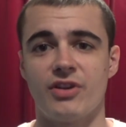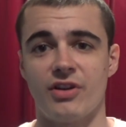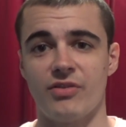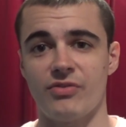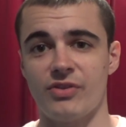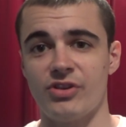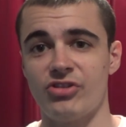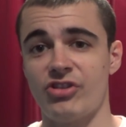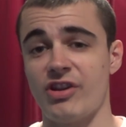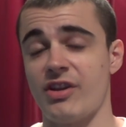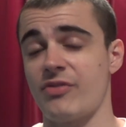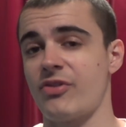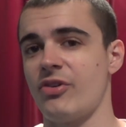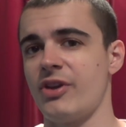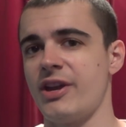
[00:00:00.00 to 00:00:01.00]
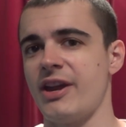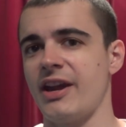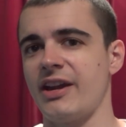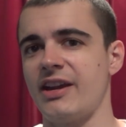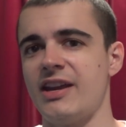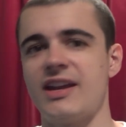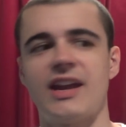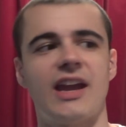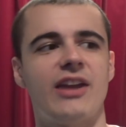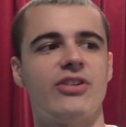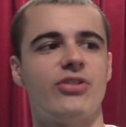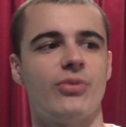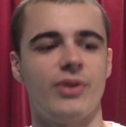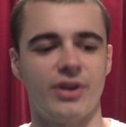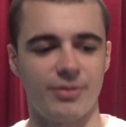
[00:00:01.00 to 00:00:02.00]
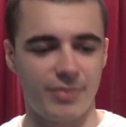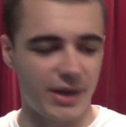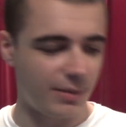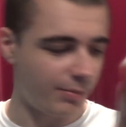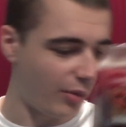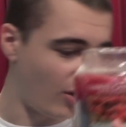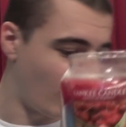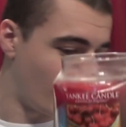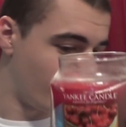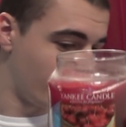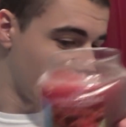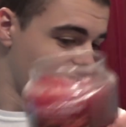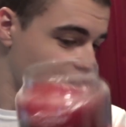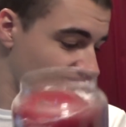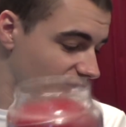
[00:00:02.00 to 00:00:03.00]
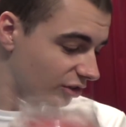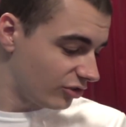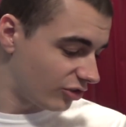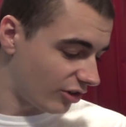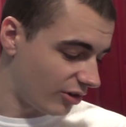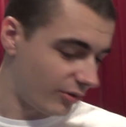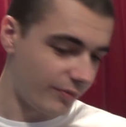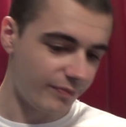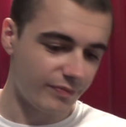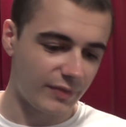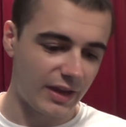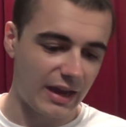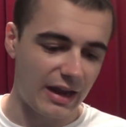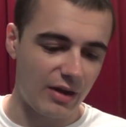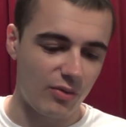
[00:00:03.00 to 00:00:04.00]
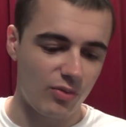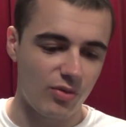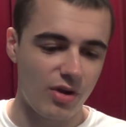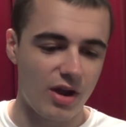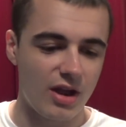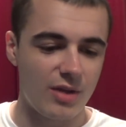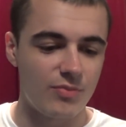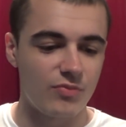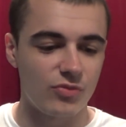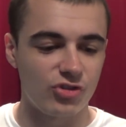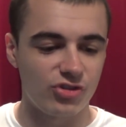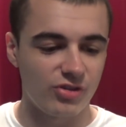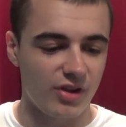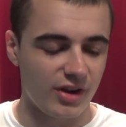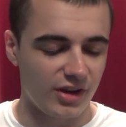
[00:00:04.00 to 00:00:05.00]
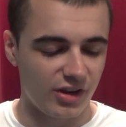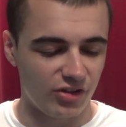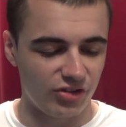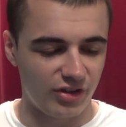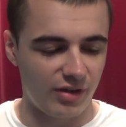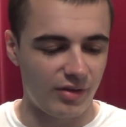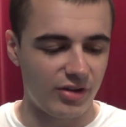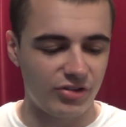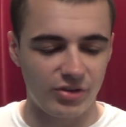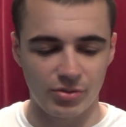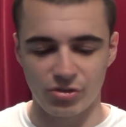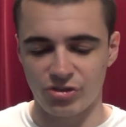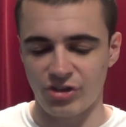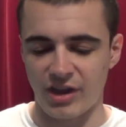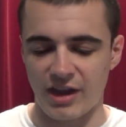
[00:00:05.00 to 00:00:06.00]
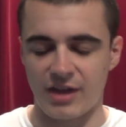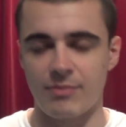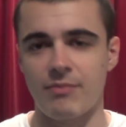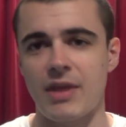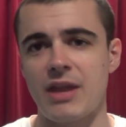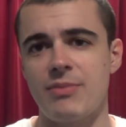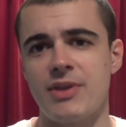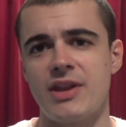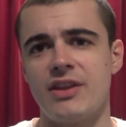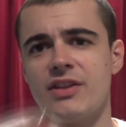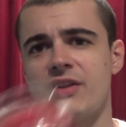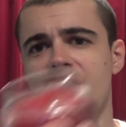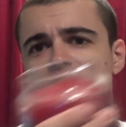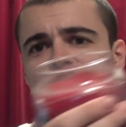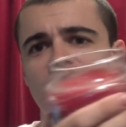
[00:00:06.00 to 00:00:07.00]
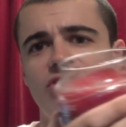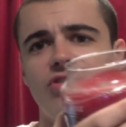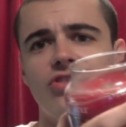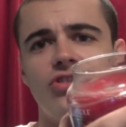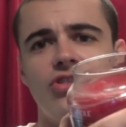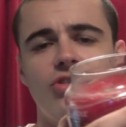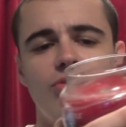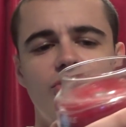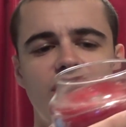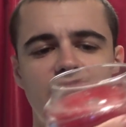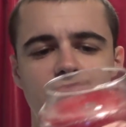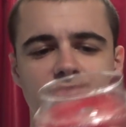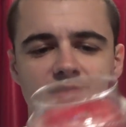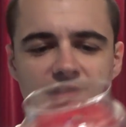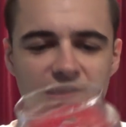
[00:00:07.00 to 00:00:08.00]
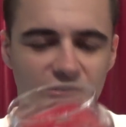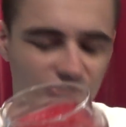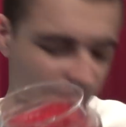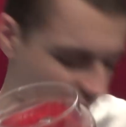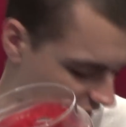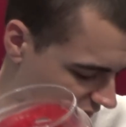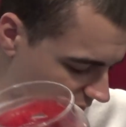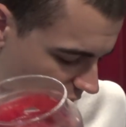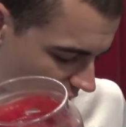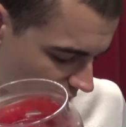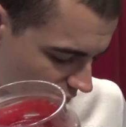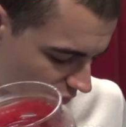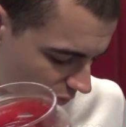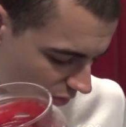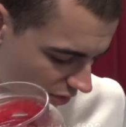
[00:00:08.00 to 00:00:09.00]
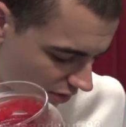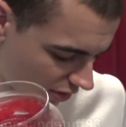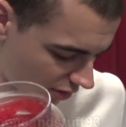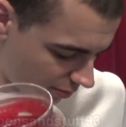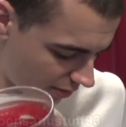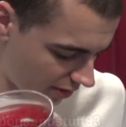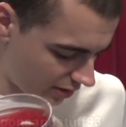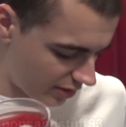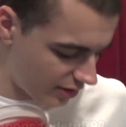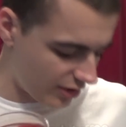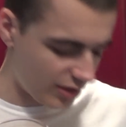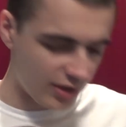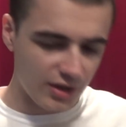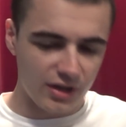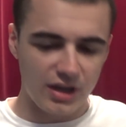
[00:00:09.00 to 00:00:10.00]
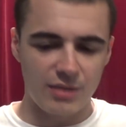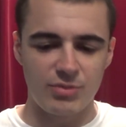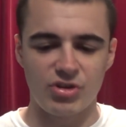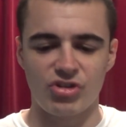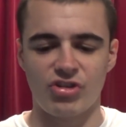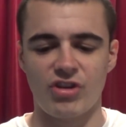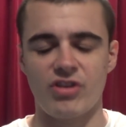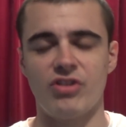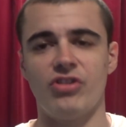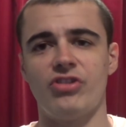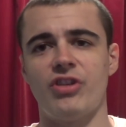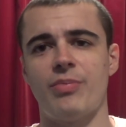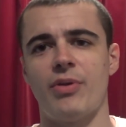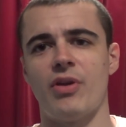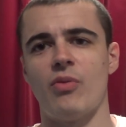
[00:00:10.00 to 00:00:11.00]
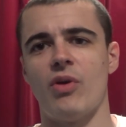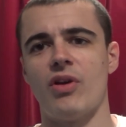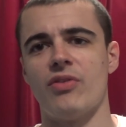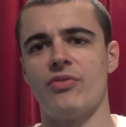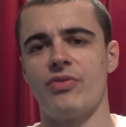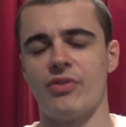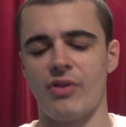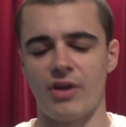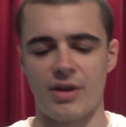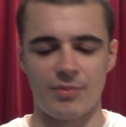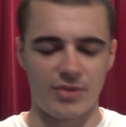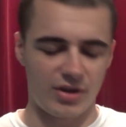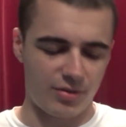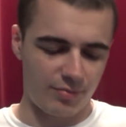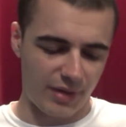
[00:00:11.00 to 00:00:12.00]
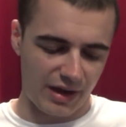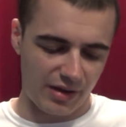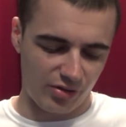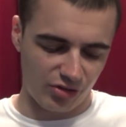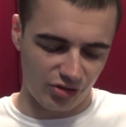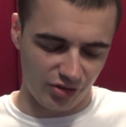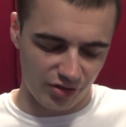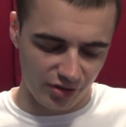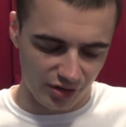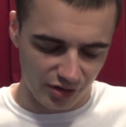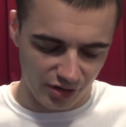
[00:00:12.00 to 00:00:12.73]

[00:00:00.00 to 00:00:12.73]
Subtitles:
can hopefully see I've got a Yankee candle in a big pot. So how would you light this? Now, as I was saying, maybe this isn't too deep in there so the other one would work, but let me show you the Zippo one for a comparison.